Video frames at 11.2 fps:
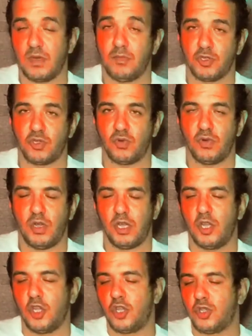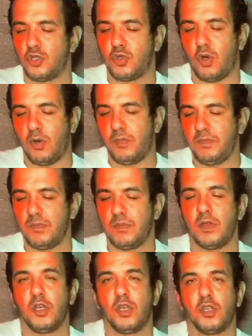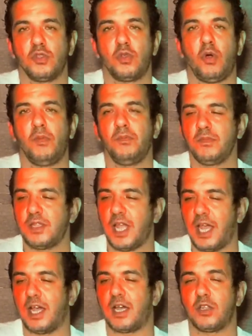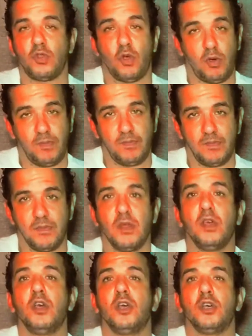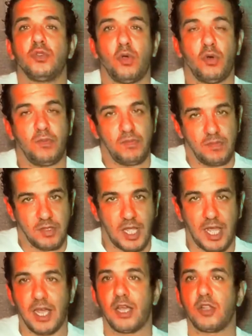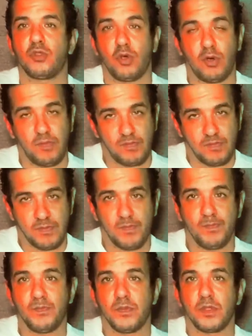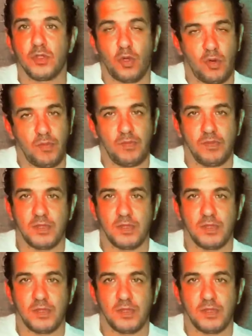that you've seen and heard it on the drum, let's break it down simply. We start the rhythm with one dum,